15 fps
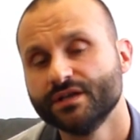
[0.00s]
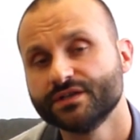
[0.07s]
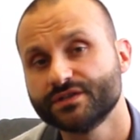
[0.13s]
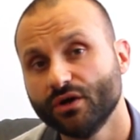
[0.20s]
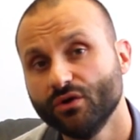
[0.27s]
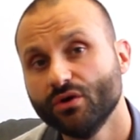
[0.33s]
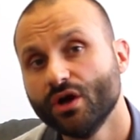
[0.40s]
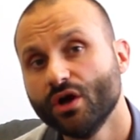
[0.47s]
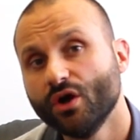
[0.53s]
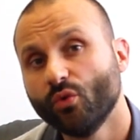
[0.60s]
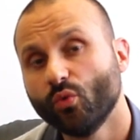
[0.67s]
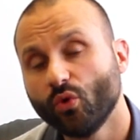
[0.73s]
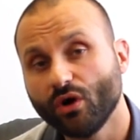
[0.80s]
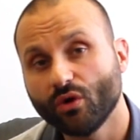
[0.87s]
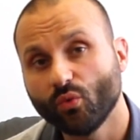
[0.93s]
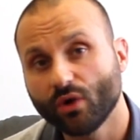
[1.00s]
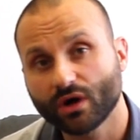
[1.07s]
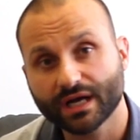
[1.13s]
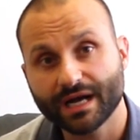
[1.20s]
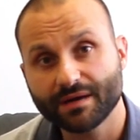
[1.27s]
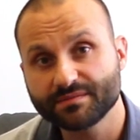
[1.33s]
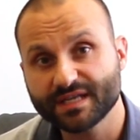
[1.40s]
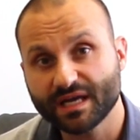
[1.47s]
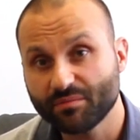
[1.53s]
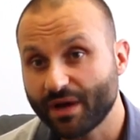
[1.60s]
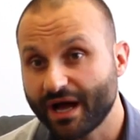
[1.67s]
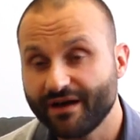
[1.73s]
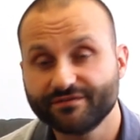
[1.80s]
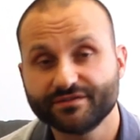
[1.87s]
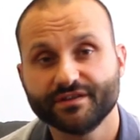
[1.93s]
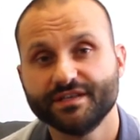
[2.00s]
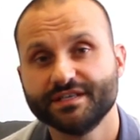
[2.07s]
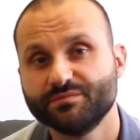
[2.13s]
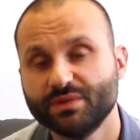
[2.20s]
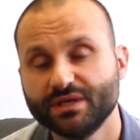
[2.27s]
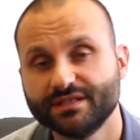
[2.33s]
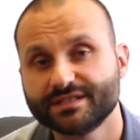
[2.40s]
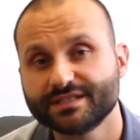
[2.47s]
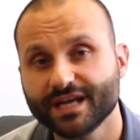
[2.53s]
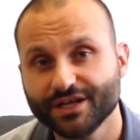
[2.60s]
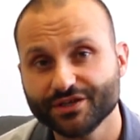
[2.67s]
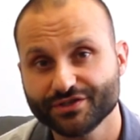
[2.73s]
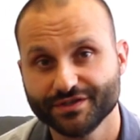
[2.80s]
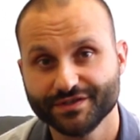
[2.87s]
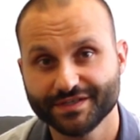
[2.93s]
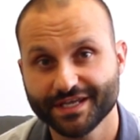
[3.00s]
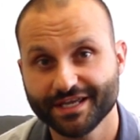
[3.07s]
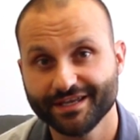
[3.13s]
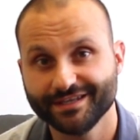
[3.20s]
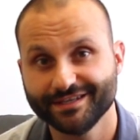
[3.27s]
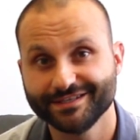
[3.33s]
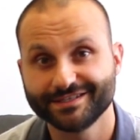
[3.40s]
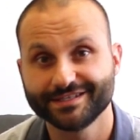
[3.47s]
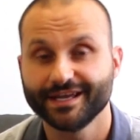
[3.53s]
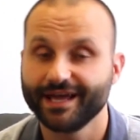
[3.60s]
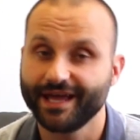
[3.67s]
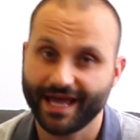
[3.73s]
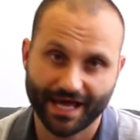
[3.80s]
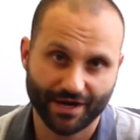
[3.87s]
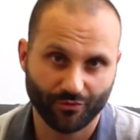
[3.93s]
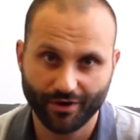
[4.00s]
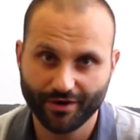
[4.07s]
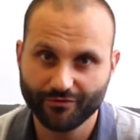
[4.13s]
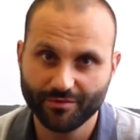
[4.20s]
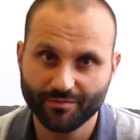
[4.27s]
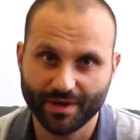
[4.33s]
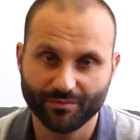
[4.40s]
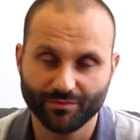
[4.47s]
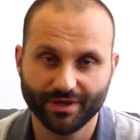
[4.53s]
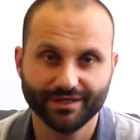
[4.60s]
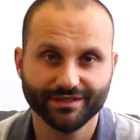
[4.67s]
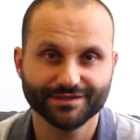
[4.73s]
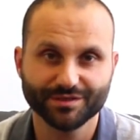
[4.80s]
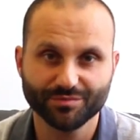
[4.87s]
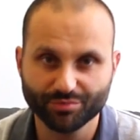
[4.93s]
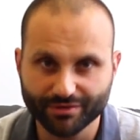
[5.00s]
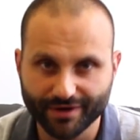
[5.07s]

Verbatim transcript: So, what, what comes up after these big discussions is how do I remember to